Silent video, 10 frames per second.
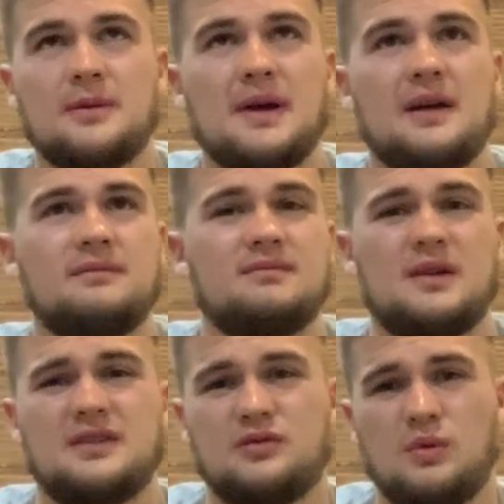about
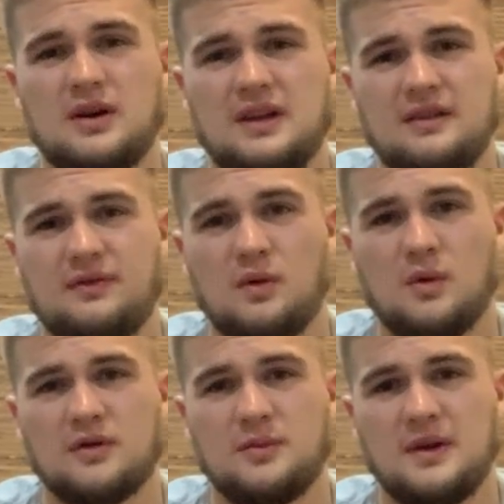
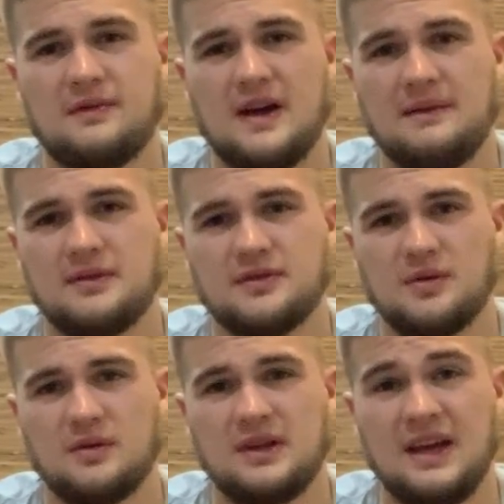24, 25 years
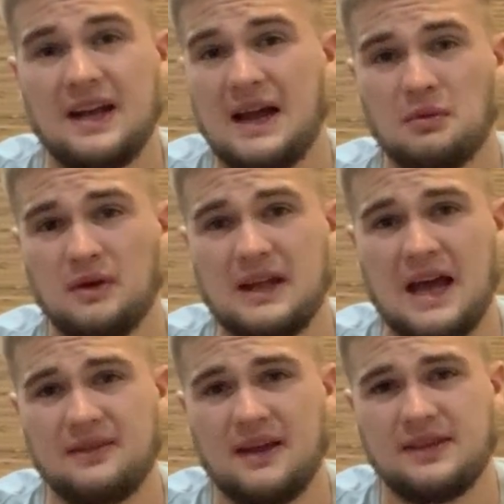old. And I really
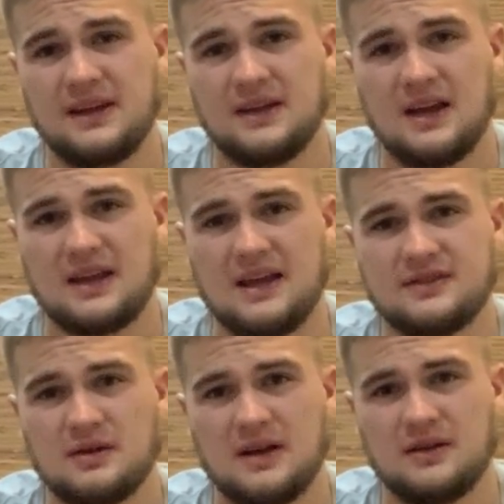had nothing
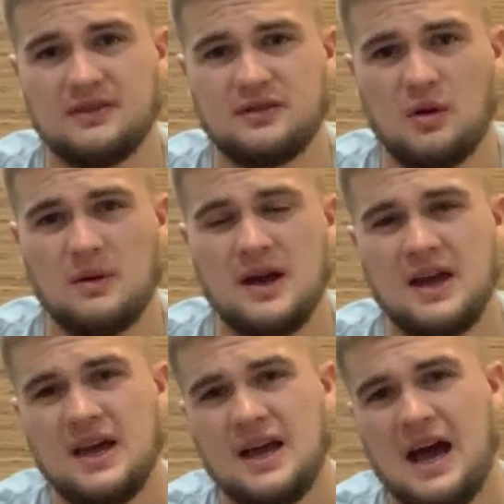against her.
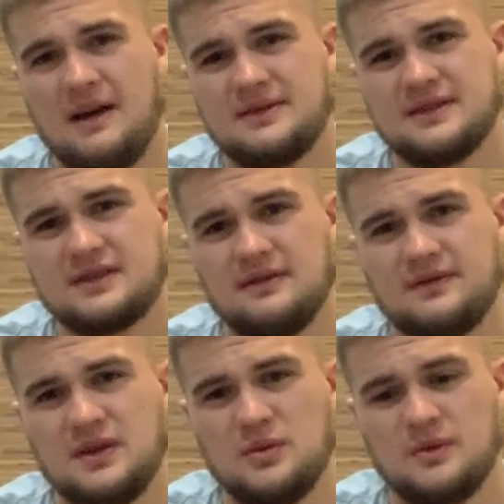I was just
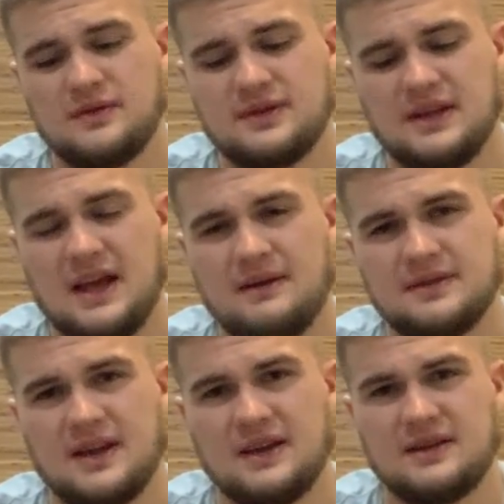confused, and I'm
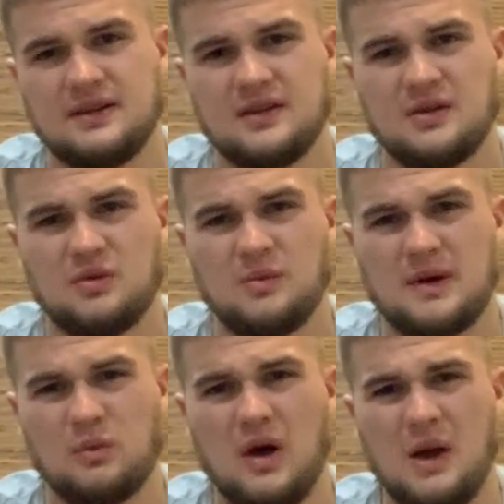like,
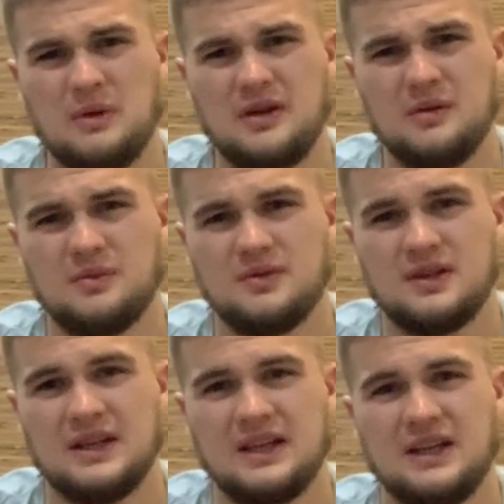why would you
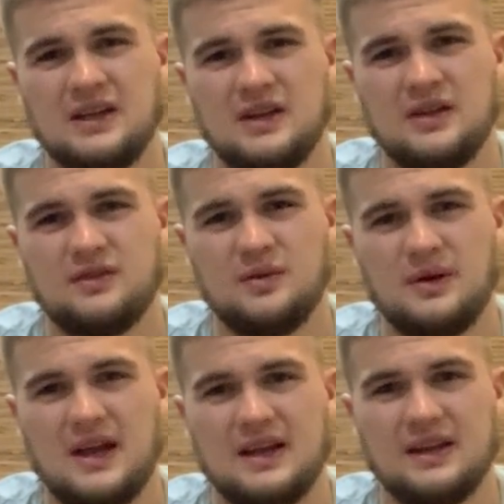do
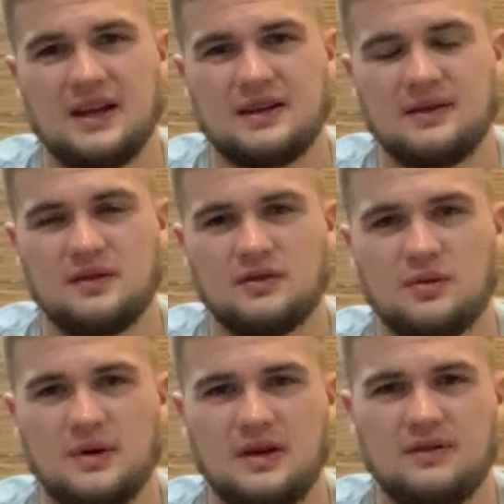that? You're
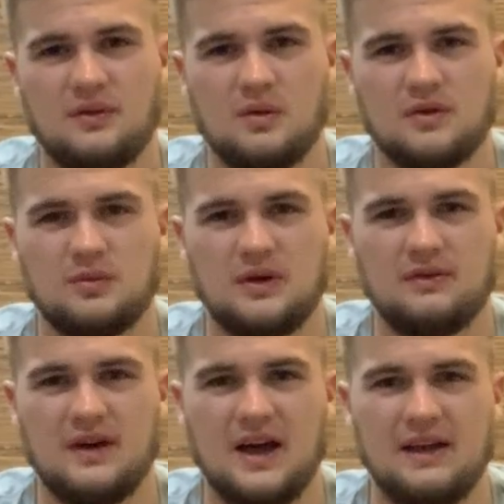24,
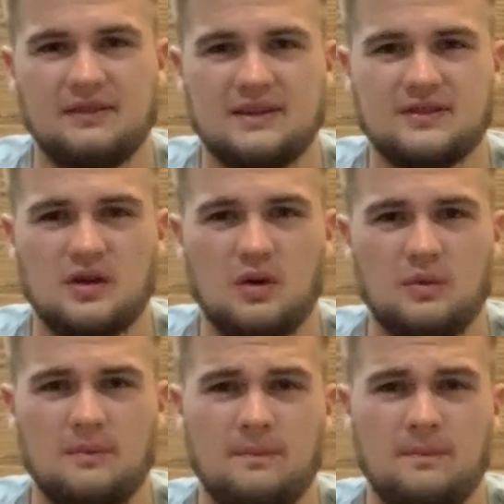25. It's so